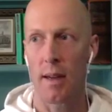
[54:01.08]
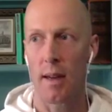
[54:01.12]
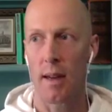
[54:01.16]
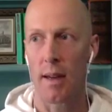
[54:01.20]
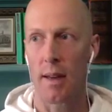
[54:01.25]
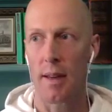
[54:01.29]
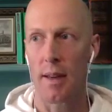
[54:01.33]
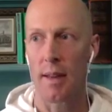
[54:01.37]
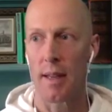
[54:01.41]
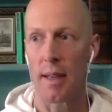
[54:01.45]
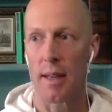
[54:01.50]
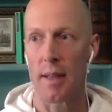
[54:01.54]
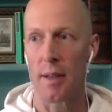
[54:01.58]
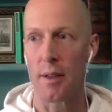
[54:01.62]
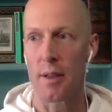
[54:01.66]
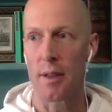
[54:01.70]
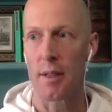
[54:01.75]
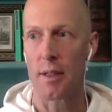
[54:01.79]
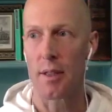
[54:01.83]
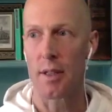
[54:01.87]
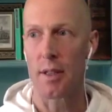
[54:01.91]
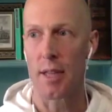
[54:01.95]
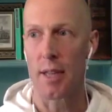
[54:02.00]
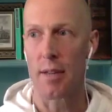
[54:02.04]
I think you
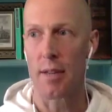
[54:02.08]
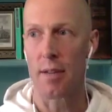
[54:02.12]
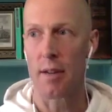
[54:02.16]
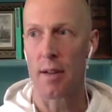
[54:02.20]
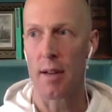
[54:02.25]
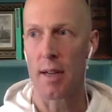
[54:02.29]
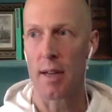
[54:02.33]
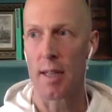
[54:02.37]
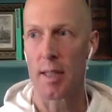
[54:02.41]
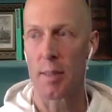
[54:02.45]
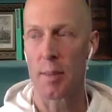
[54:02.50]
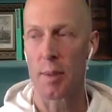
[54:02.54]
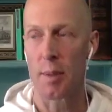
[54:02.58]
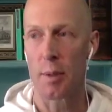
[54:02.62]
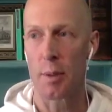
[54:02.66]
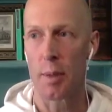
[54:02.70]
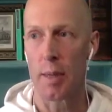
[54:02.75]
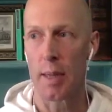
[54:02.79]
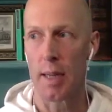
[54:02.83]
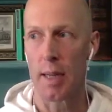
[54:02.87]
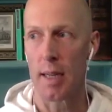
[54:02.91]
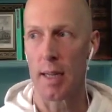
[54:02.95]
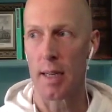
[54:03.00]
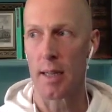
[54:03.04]
could generalize
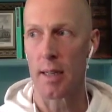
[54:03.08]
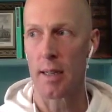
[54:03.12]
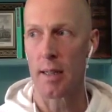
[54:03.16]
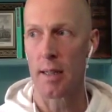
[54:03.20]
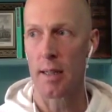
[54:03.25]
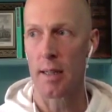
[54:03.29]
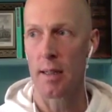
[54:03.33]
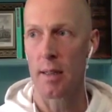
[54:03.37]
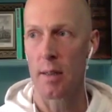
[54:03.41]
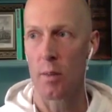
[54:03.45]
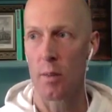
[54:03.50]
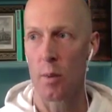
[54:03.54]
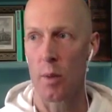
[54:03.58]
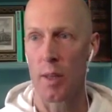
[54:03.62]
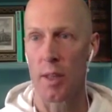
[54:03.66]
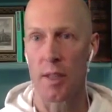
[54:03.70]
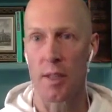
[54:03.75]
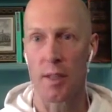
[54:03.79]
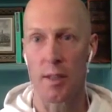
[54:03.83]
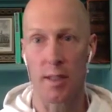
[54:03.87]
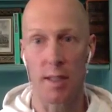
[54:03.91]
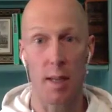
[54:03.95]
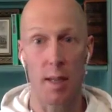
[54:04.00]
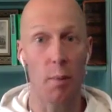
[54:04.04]
between
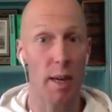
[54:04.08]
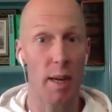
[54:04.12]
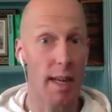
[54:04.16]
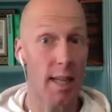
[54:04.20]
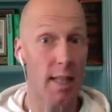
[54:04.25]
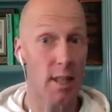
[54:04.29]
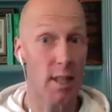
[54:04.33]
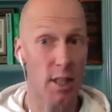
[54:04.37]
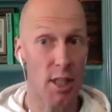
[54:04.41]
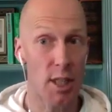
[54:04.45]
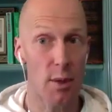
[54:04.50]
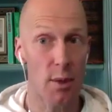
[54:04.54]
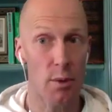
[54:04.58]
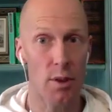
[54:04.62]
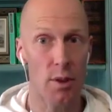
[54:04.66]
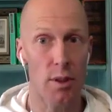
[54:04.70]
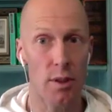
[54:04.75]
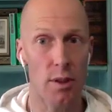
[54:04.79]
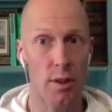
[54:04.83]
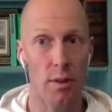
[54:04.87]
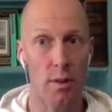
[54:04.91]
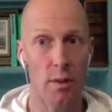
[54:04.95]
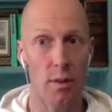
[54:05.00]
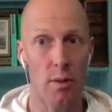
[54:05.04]
whether someone has
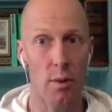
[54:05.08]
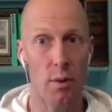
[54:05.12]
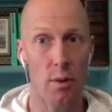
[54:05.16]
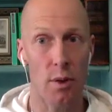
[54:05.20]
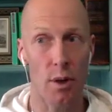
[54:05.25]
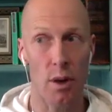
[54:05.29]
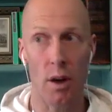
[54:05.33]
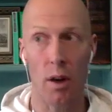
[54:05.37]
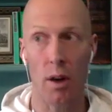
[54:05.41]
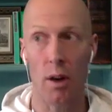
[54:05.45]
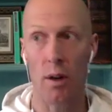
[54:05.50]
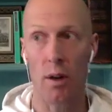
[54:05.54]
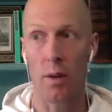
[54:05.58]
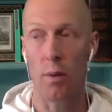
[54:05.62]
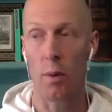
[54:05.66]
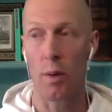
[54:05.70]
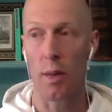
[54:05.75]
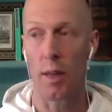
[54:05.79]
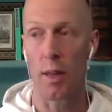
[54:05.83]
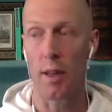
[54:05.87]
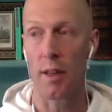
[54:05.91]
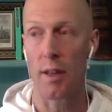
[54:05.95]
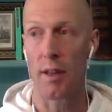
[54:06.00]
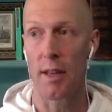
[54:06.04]
children or not,
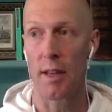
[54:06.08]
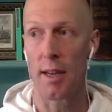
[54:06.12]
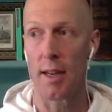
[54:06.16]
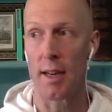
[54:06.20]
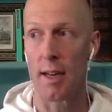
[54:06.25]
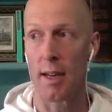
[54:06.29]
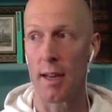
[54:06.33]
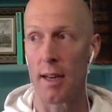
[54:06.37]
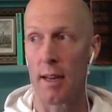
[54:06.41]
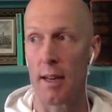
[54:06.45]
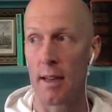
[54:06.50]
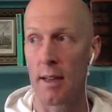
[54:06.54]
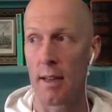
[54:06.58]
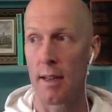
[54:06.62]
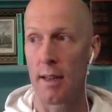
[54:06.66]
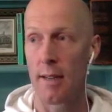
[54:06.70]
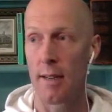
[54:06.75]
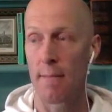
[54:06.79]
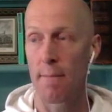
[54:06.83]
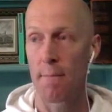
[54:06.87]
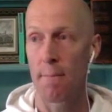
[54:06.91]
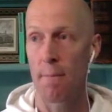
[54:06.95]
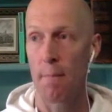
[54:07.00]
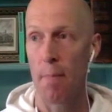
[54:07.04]
whether they're
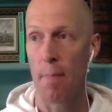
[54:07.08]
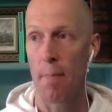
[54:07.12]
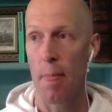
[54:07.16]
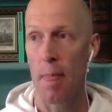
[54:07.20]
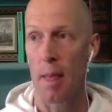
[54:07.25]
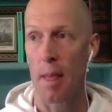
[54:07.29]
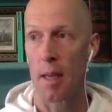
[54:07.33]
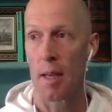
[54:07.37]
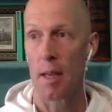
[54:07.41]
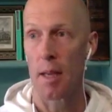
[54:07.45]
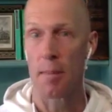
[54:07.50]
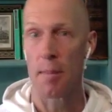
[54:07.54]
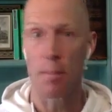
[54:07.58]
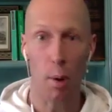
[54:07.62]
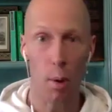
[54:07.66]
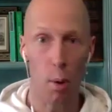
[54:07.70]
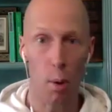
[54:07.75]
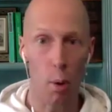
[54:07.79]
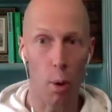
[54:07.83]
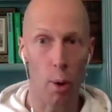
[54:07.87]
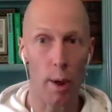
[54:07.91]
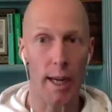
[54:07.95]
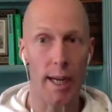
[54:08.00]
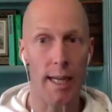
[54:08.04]

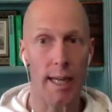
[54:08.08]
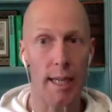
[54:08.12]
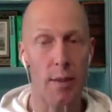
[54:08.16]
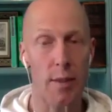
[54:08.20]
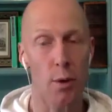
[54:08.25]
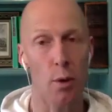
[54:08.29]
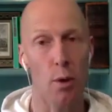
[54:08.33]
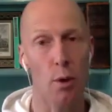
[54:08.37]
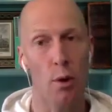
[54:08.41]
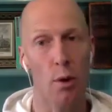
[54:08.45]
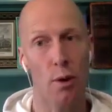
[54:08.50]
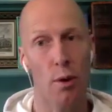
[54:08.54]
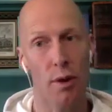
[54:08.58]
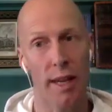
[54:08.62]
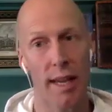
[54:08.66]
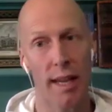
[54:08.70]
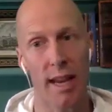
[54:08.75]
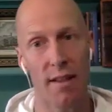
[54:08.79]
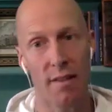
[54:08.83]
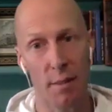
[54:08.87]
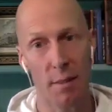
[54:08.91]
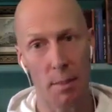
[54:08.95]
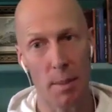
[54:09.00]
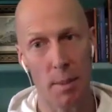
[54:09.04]
employed or they
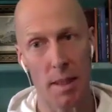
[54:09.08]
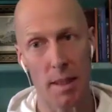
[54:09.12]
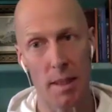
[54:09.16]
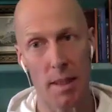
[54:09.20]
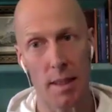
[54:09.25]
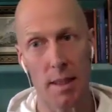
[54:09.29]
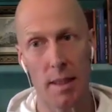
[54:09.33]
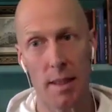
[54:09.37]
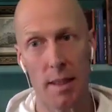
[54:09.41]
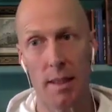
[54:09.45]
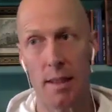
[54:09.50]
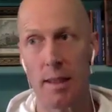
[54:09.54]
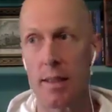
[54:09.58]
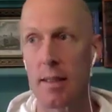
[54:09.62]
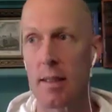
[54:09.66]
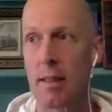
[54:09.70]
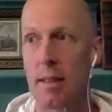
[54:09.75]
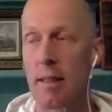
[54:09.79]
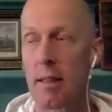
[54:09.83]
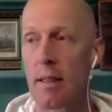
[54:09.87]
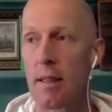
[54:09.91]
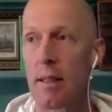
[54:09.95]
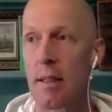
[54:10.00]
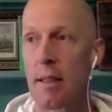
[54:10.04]
have a business.
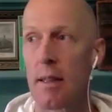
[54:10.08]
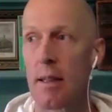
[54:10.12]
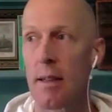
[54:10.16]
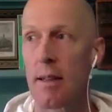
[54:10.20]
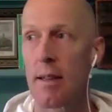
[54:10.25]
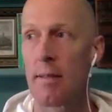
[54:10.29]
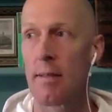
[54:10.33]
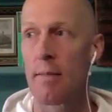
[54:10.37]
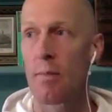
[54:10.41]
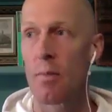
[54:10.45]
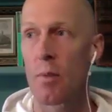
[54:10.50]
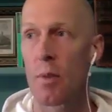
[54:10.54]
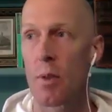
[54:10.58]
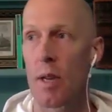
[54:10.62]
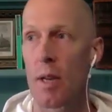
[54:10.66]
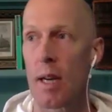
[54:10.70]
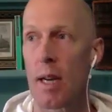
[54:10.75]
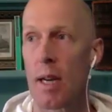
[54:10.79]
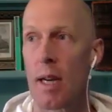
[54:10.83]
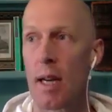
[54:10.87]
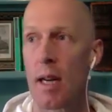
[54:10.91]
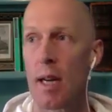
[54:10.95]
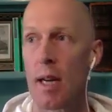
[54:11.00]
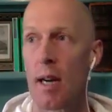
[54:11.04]

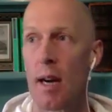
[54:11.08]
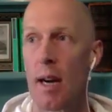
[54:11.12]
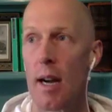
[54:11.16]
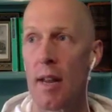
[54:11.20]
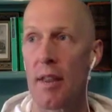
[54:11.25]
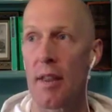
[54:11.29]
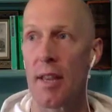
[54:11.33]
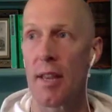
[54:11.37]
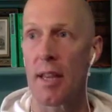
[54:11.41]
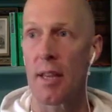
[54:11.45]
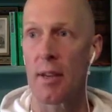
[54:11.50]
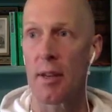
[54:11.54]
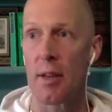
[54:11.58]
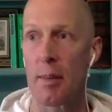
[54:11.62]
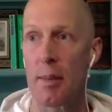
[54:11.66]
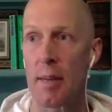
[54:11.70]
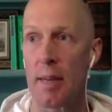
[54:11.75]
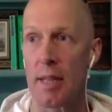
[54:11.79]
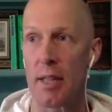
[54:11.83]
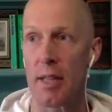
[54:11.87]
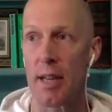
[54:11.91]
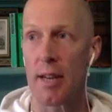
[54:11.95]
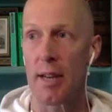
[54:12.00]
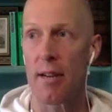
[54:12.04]
I think you can
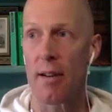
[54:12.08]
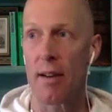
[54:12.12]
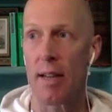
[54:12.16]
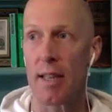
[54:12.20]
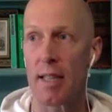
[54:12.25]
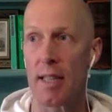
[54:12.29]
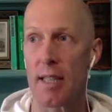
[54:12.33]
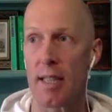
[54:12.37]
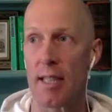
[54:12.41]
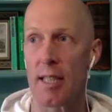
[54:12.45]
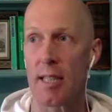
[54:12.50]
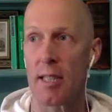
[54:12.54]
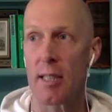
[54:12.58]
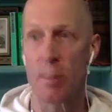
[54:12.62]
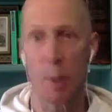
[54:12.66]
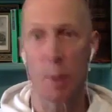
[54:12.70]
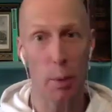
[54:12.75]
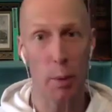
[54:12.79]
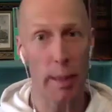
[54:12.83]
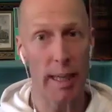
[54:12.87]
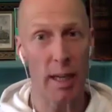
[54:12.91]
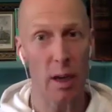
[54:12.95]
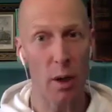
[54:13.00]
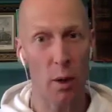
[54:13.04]
make generalizations
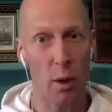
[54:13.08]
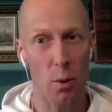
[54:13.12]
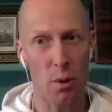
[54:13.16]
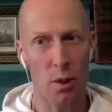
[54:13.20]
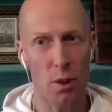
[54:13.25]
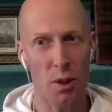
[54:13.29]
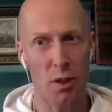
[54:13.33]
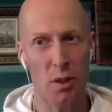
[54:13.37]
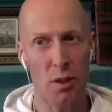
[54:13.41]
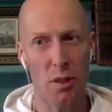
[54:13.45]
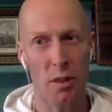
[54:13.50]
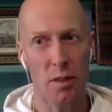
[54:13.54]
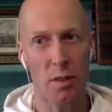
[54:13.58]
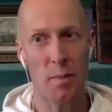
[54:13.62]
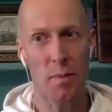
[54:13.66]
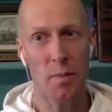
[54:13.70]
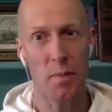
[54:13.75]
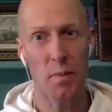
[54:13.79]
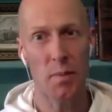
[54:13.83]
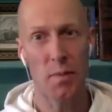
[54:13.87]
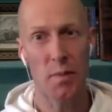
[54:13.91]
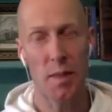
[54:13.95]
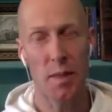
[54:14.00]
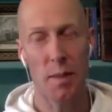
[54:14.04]
between cultures,
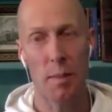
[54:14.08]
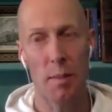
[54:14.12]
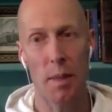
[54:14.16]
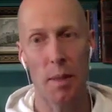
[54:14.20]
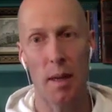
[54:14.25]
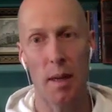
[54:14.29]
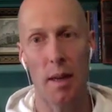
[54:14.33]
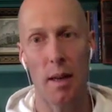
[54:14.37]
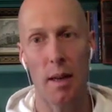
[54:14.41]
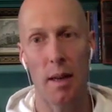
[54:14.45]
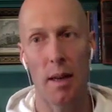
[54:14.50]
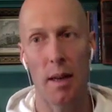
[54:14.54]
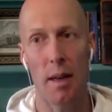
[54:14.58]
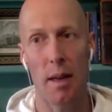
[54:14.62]
but